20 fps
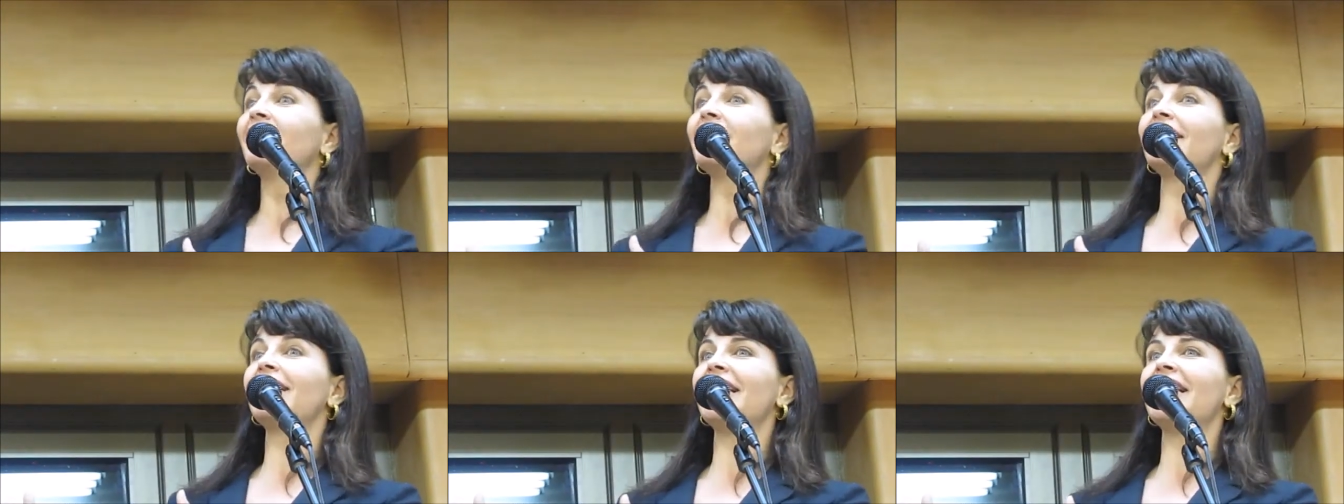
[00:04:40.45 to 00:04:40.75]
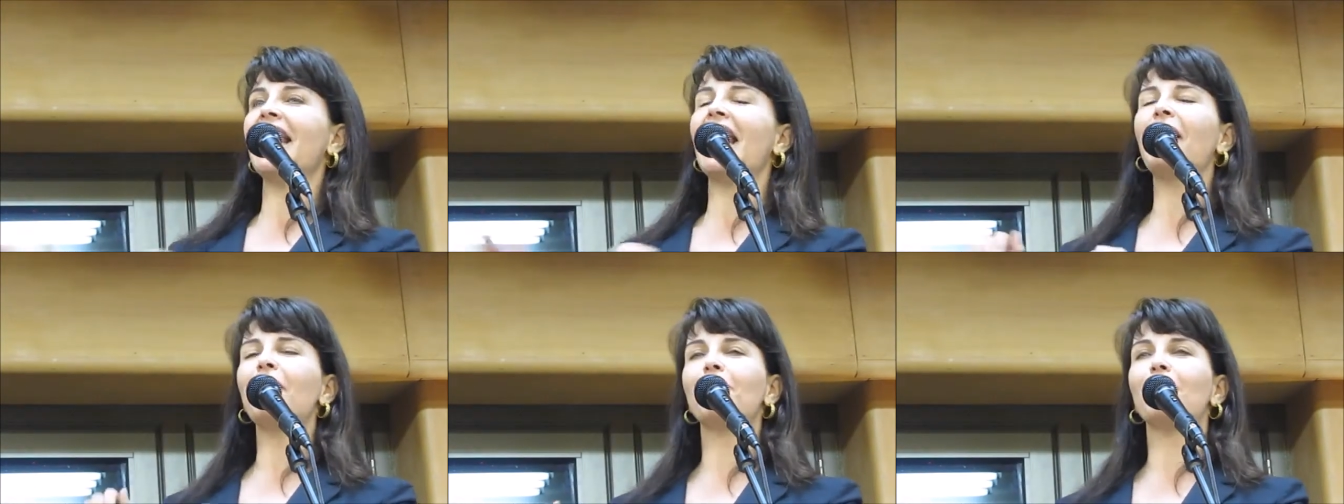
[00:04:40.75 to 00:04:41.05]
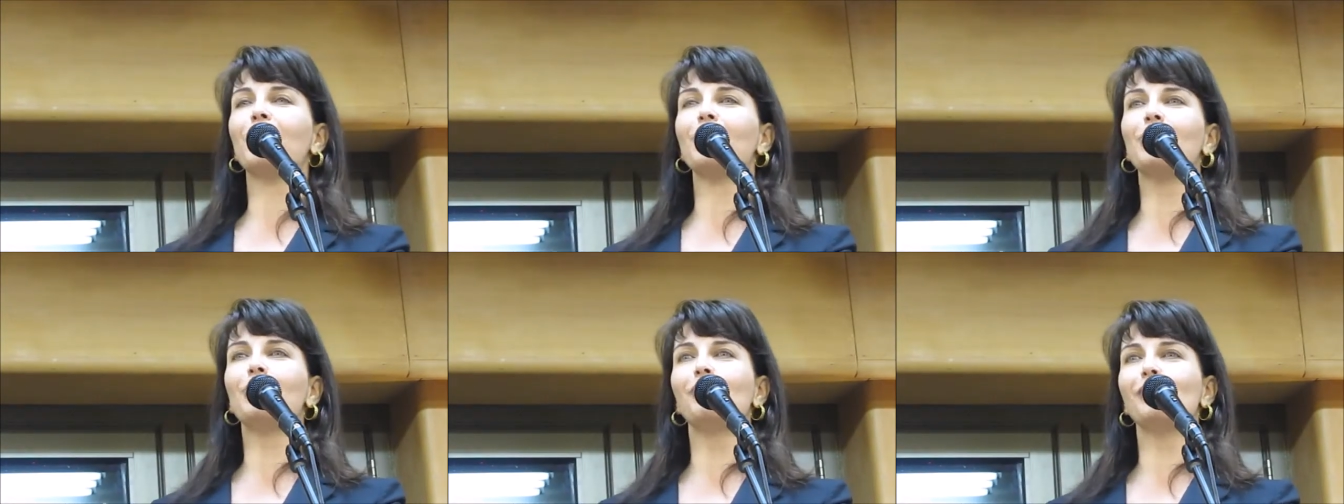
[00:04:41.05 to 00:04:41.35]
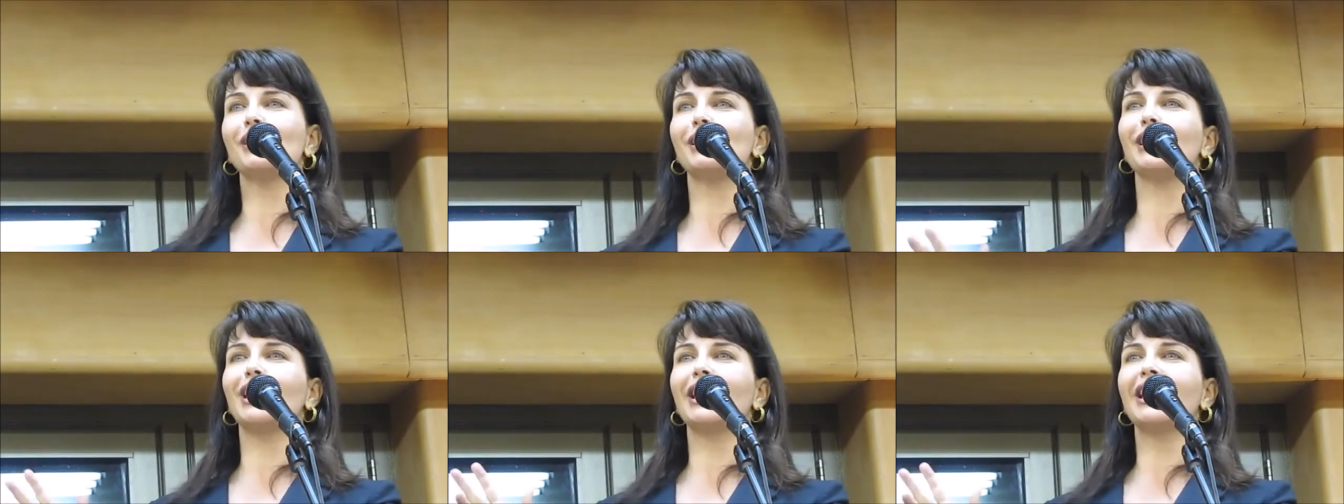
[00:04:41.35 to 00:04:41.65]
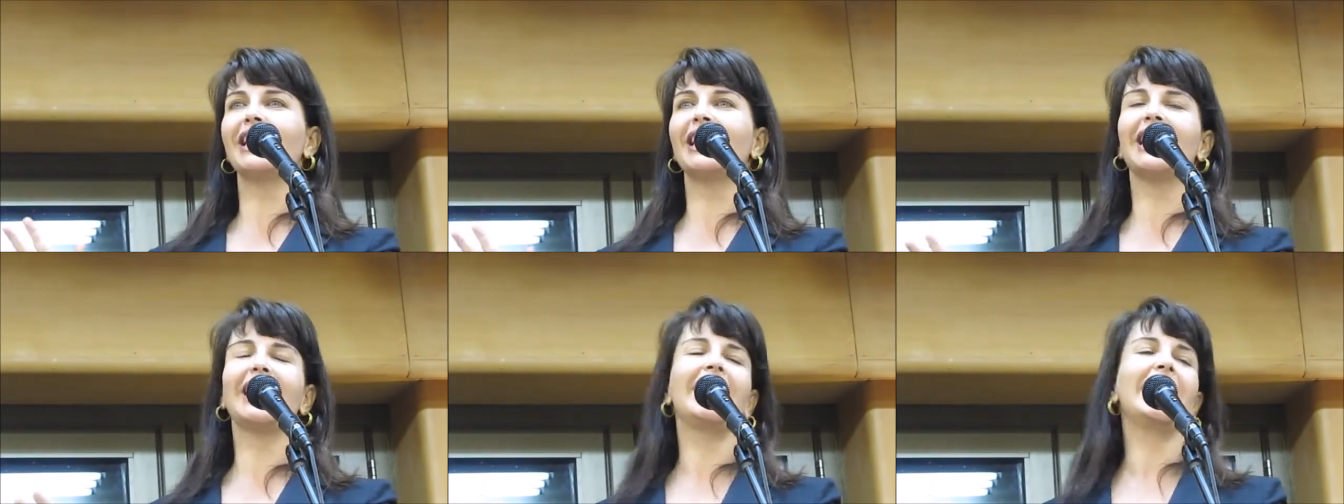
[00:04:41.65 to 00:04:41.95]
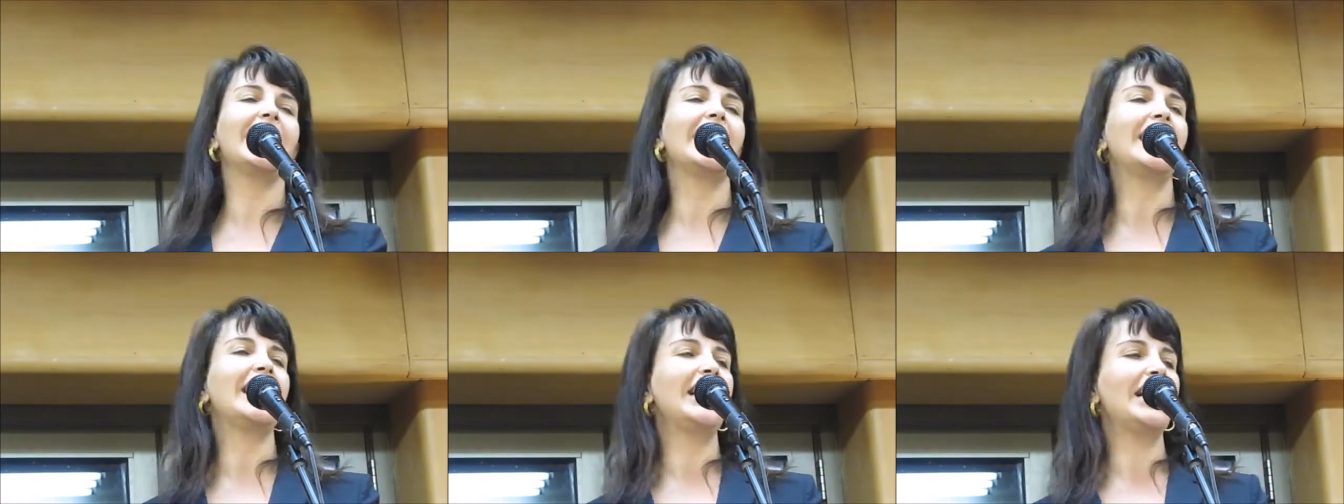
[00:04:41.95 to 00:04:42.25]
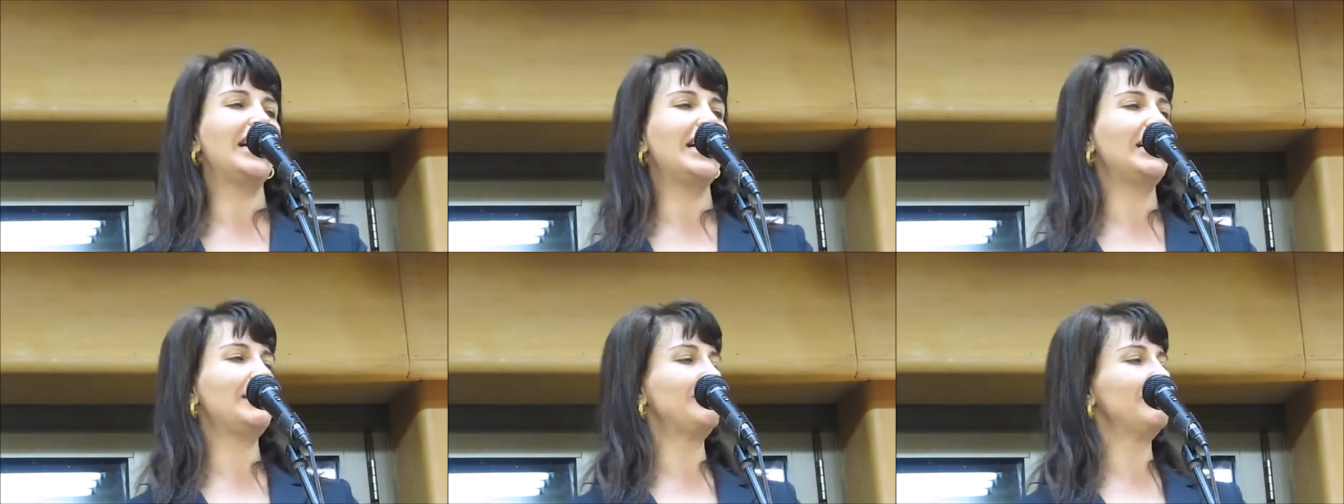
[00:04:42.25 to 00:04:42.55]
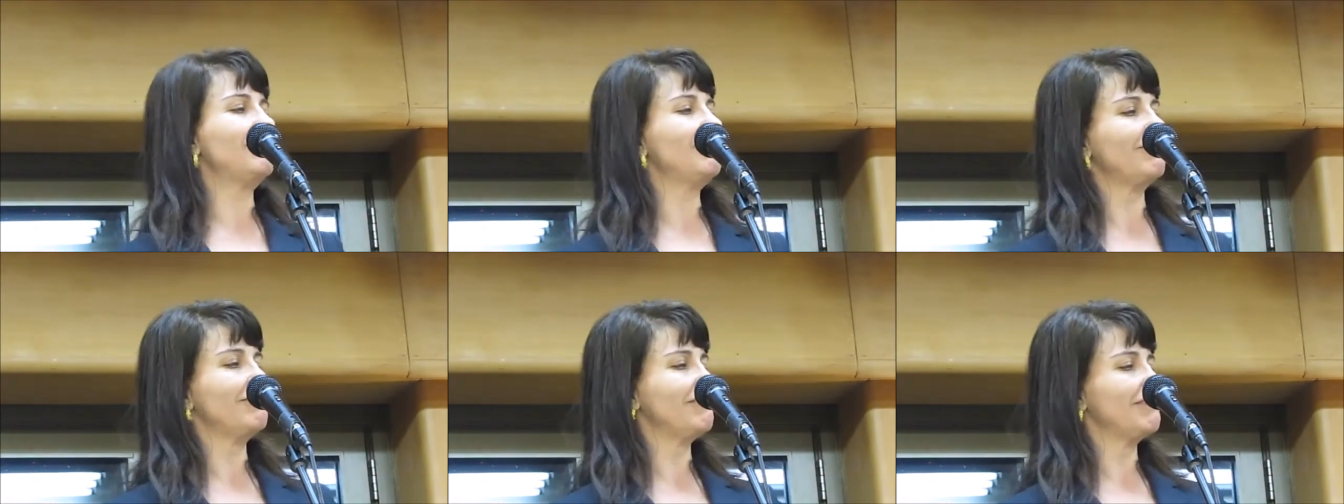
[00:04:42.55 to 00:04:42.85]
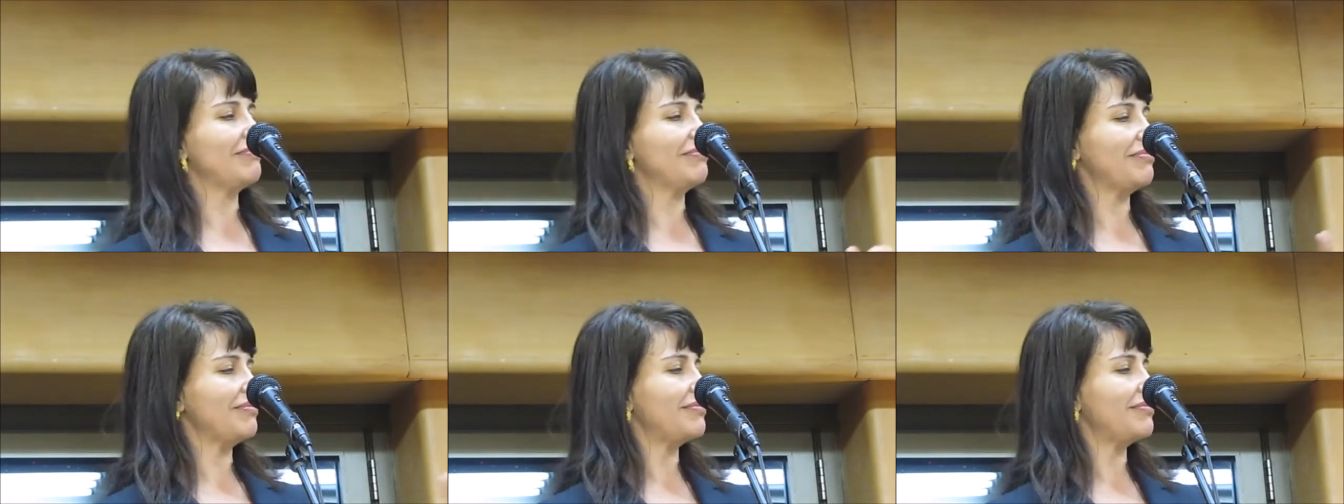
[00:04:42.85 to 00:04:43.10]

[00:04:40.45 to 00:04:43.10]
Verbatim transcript: the neighbor who's suddenly um,